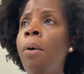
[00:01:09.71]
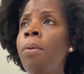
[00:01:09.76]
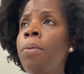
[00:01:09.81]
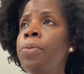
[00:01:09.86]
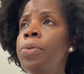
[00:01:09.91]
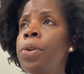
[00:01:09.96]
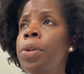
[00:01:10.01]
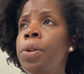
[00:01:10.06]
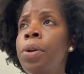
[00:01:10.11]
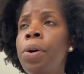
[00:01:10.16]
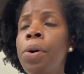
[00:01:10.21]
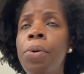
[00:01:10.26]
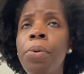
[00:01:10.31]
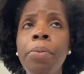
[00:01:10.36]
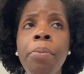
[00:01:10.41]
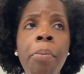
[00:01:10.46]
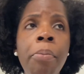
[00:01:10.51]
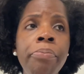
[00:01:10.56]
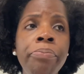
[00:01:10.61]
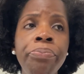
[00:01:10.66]
you know,
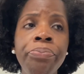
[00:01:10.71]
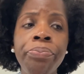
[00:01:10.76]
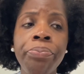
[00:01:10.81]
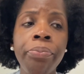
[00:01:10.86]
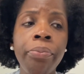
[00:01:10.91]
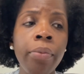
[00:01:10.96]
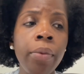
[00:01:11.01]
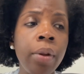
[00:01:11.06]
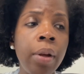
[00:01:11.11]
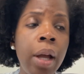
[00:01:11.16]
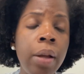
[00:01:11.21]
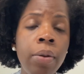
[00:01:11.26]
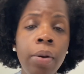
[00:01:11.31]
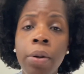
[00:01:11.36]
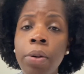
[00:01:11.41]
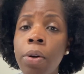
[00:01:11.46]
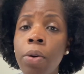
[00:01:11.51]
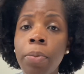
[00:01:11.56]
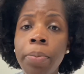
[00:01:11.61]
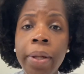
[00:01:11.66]

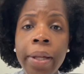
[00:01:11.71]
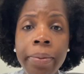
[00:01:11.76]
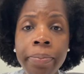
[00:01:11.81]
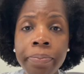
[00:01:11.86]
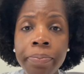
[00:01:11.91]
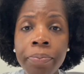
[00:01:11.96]
an OB. It